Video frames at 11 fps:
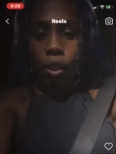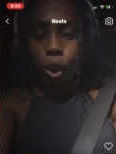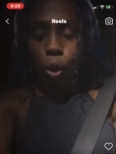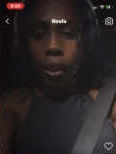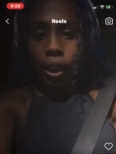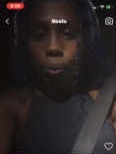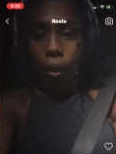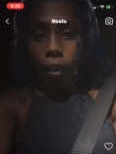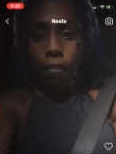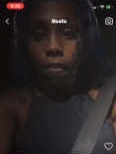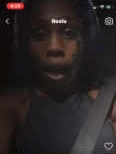the streets were
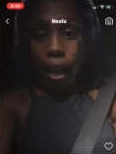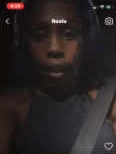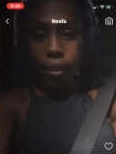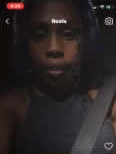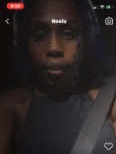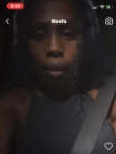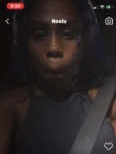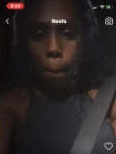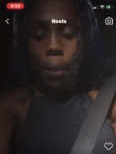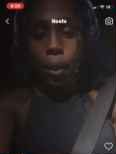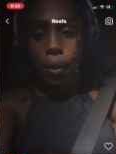on fire.
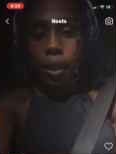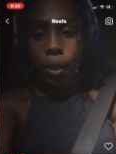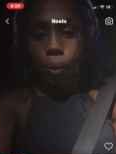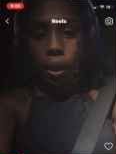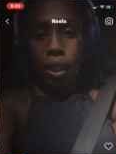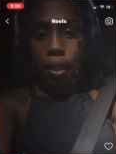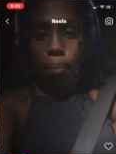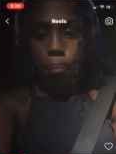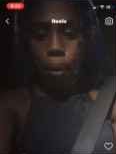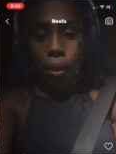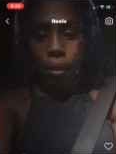Buildings were
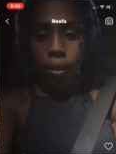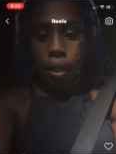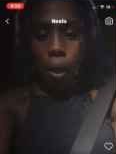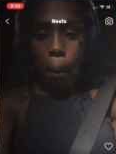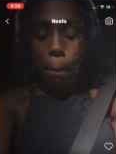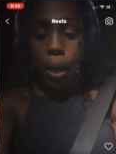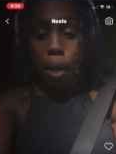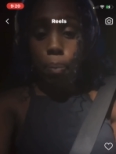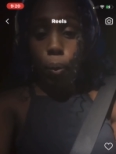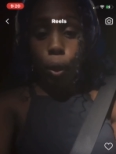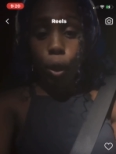getting burned.
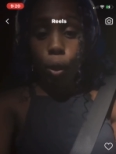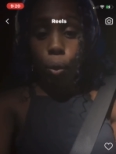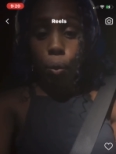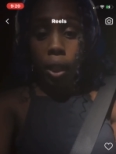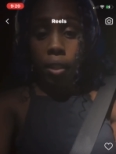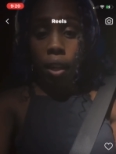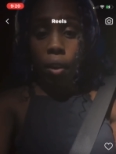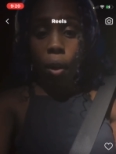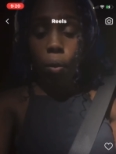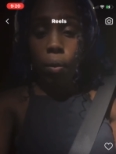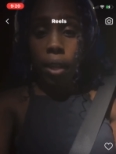People were looting
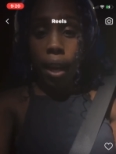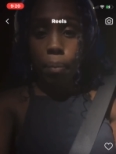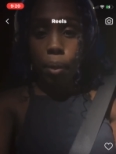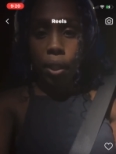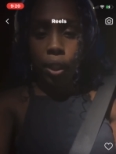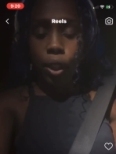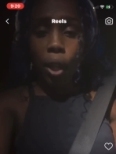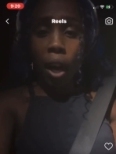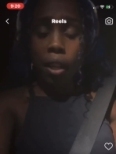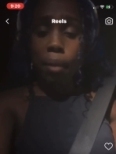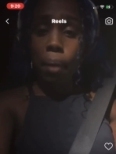their own neighborhoods,
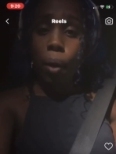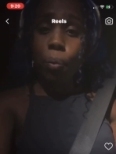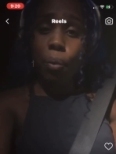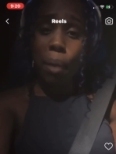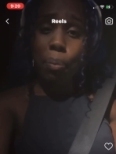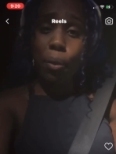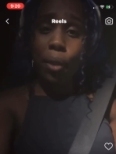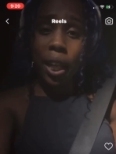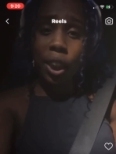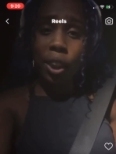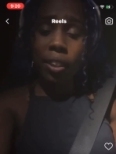talking about
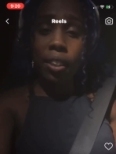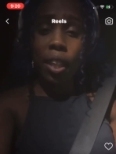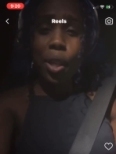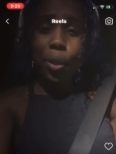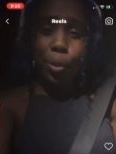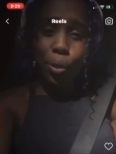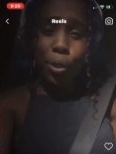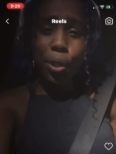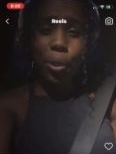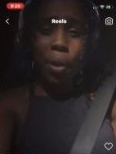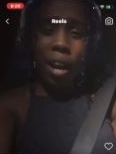reparations. Do
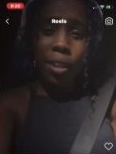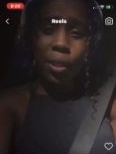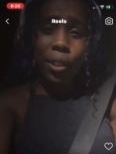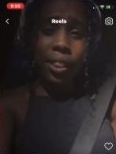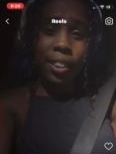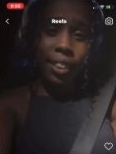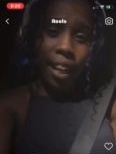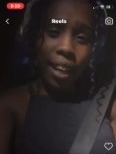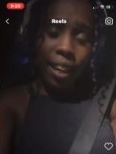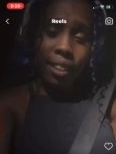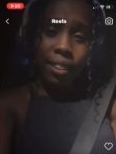you
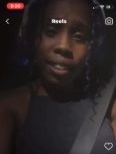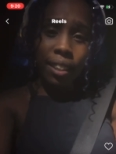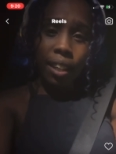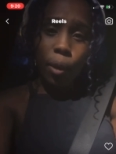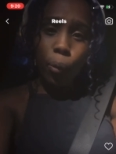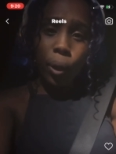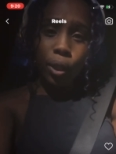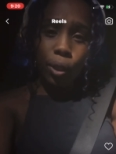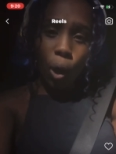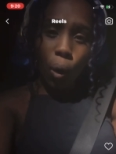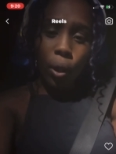understand
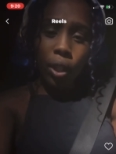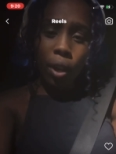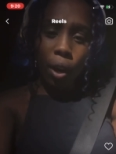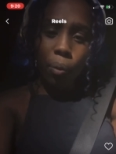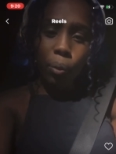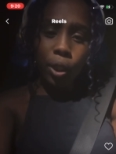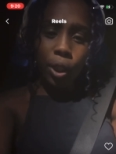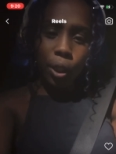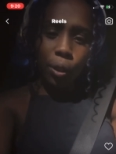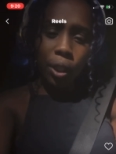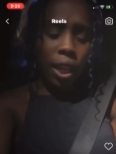what's going on with
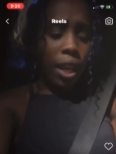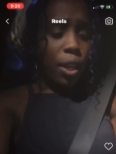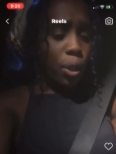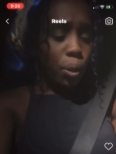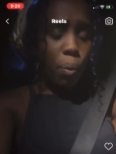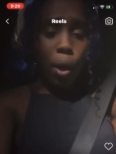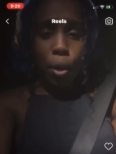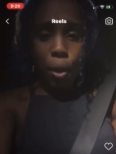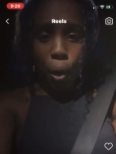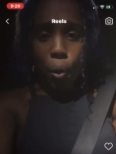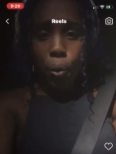children? You
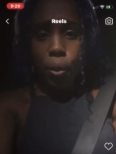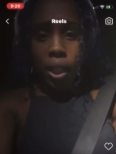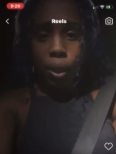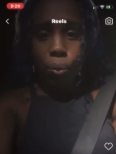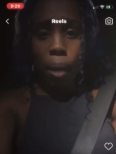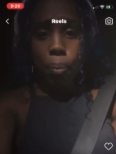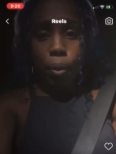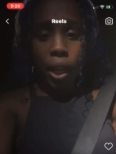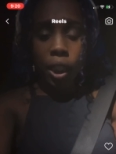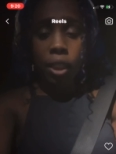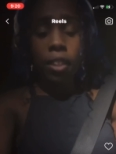want to know who needs
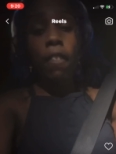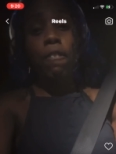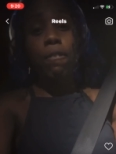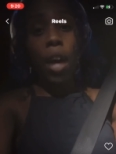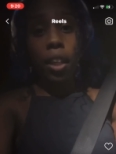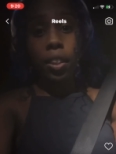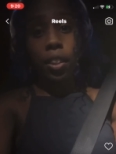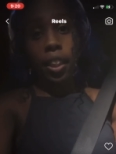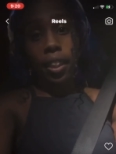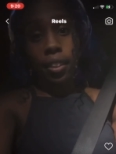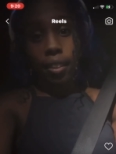reparations?
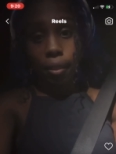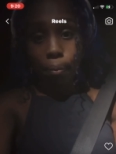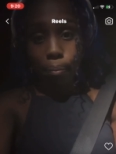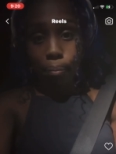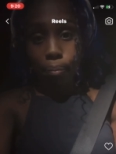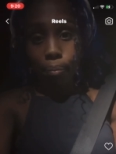Foster kids.